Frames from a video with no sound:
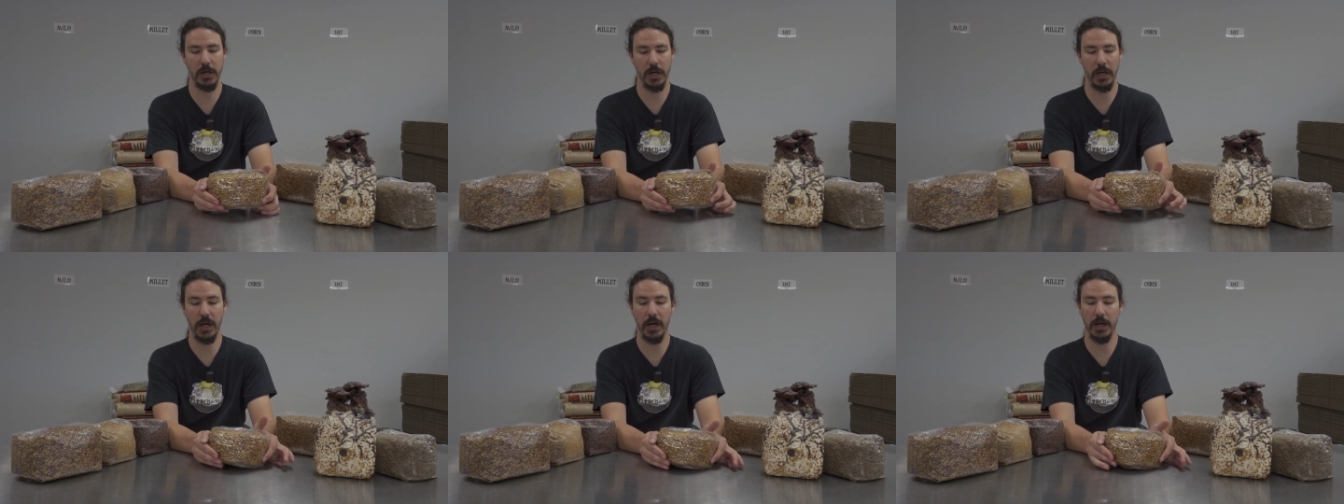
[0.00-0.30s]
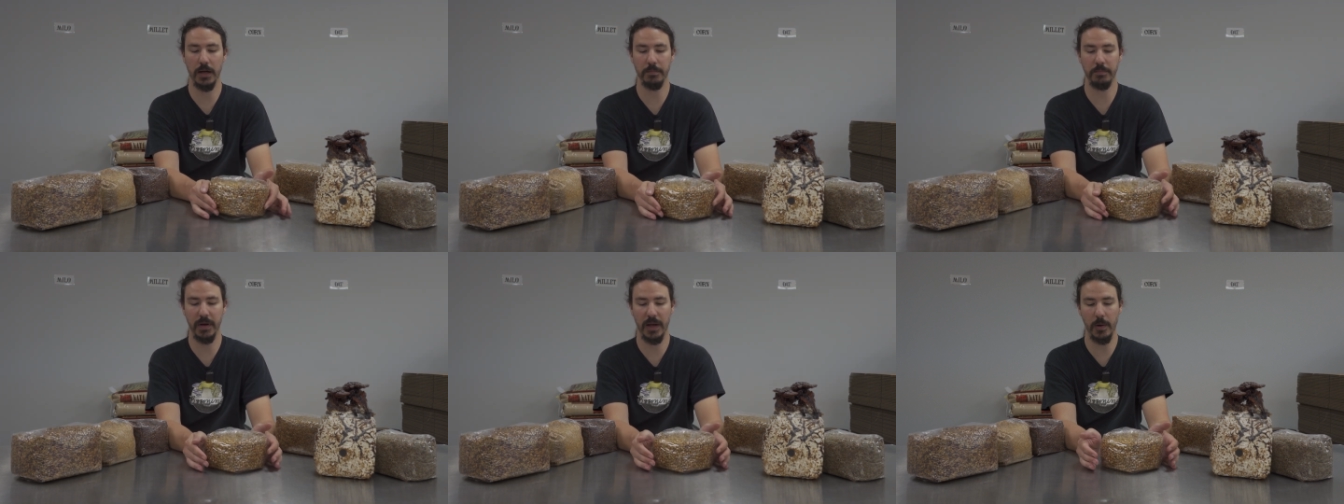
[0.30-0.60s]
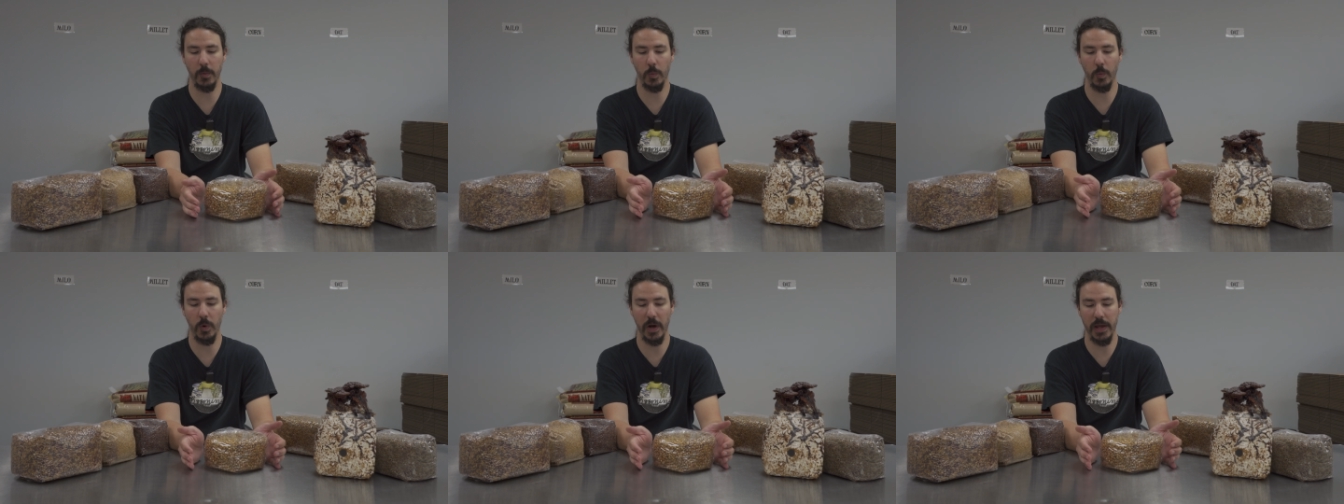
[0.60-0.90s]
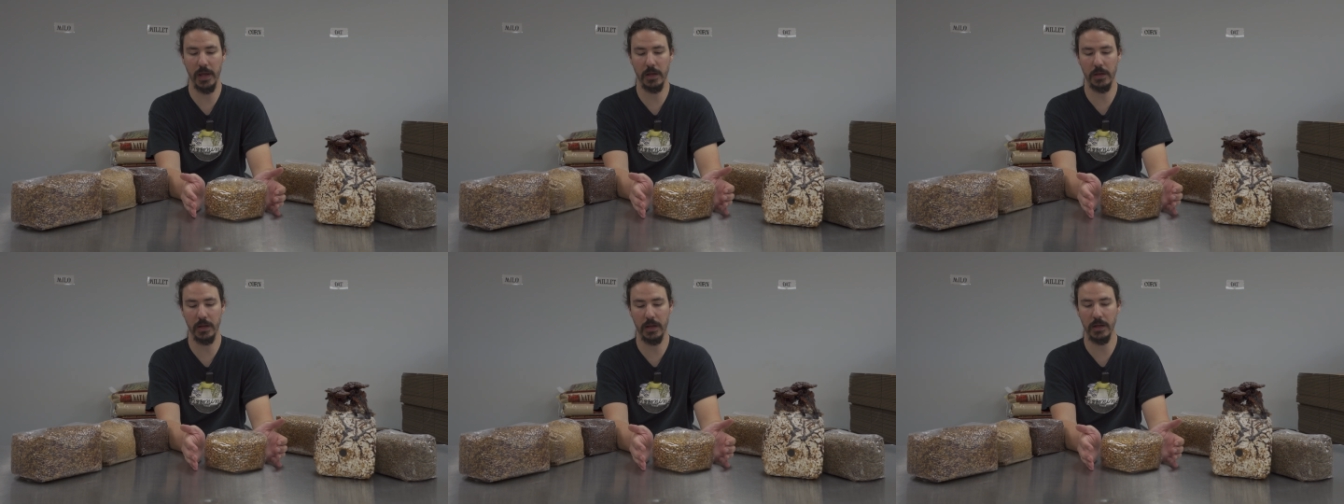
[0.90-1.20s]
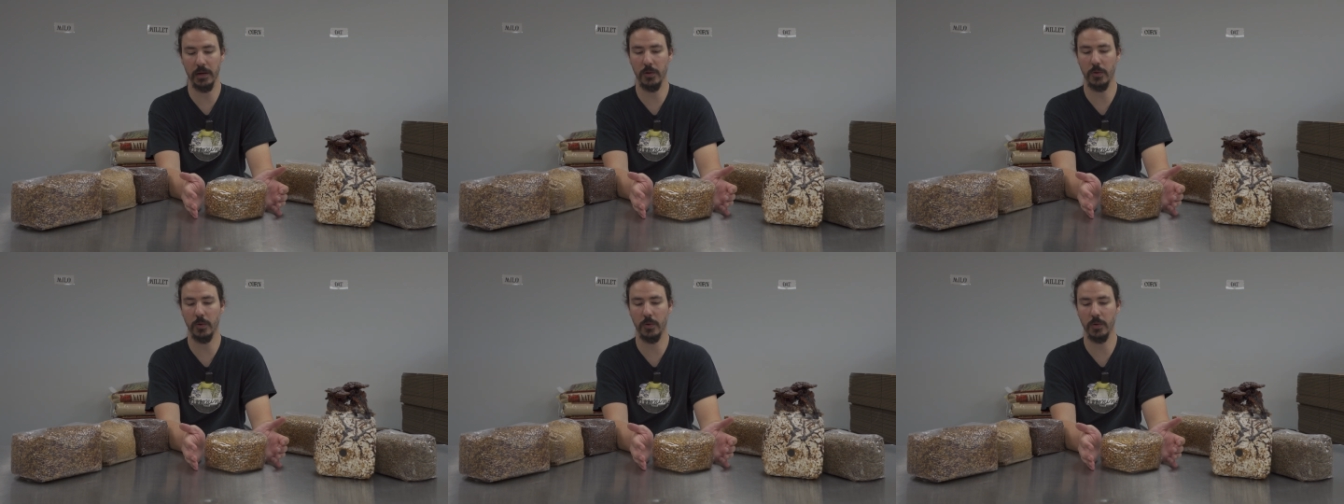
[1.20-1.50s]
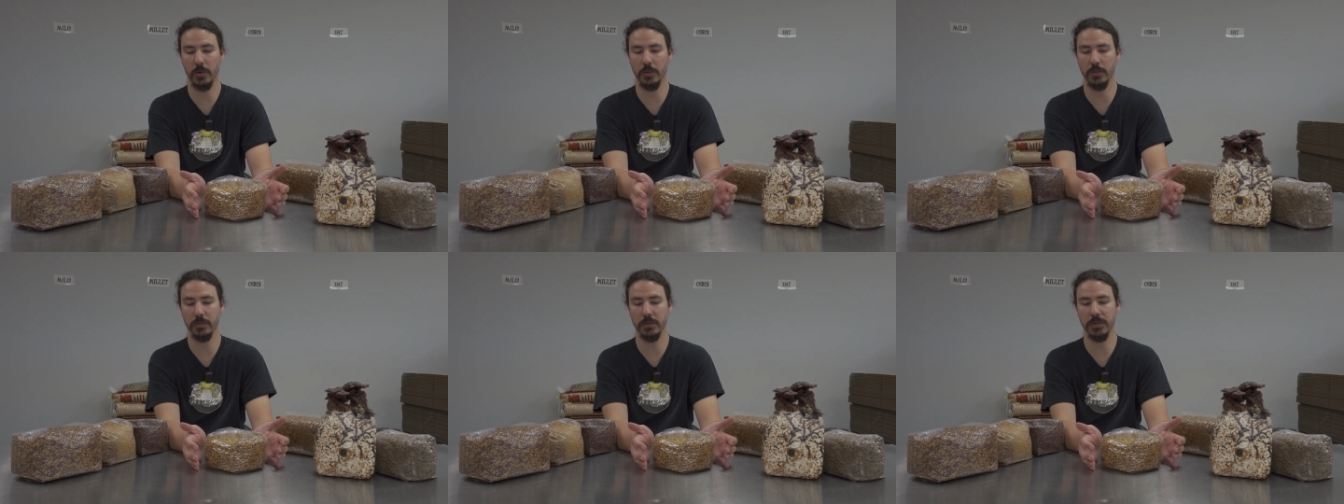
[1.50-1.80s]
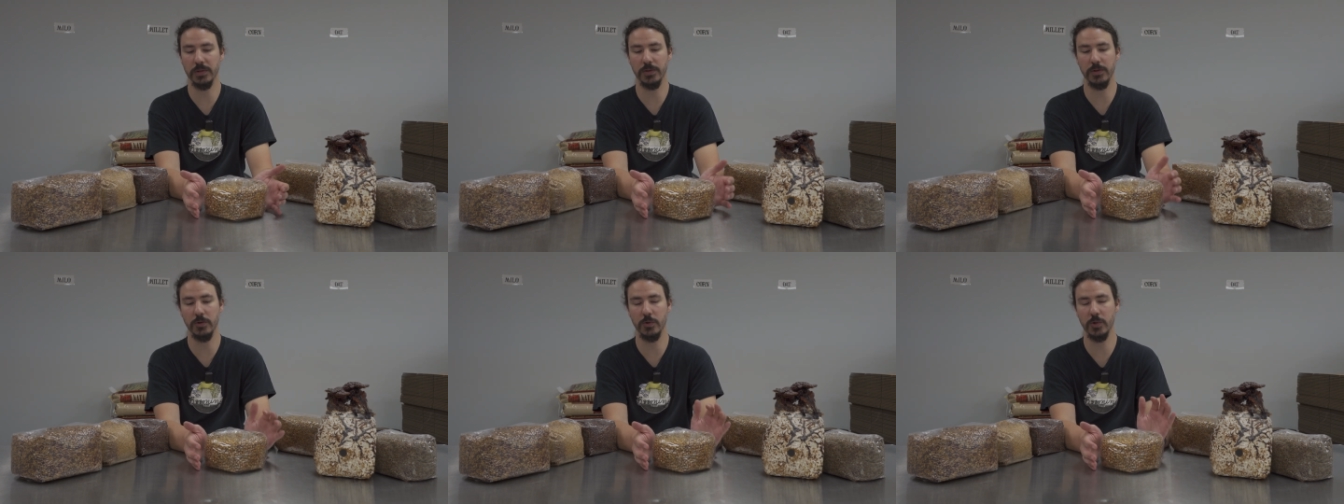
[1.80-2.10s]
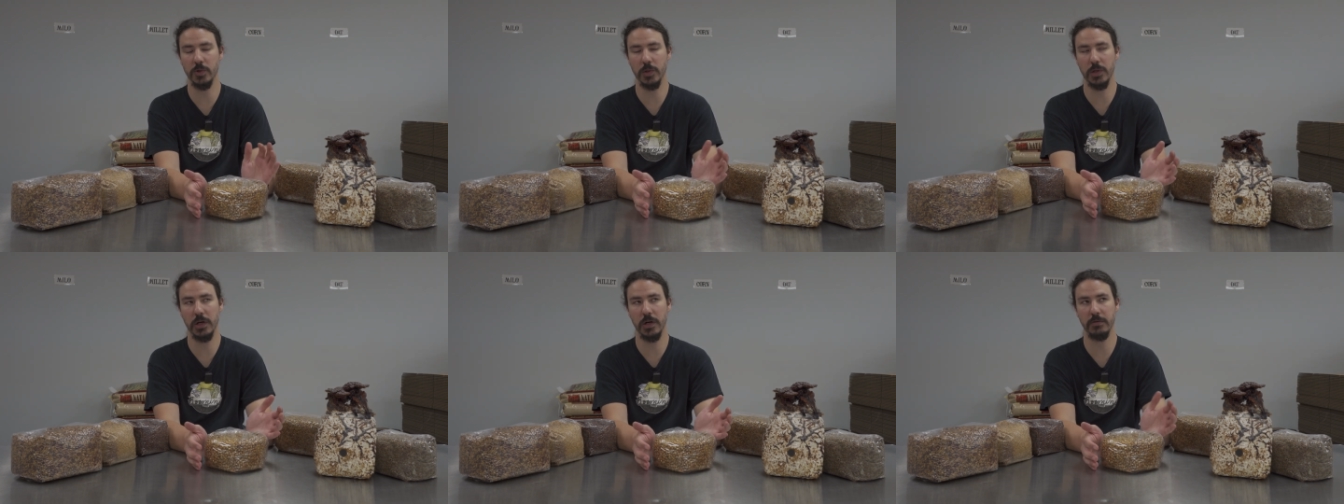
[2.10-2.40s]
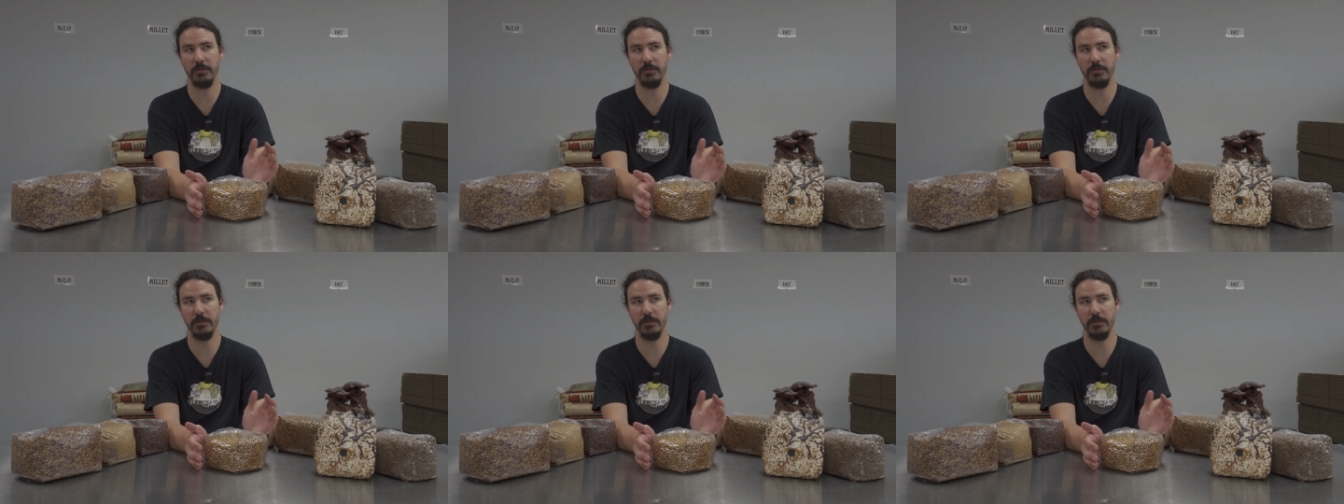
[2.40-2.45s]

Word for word: Uh, by weight, it holds usually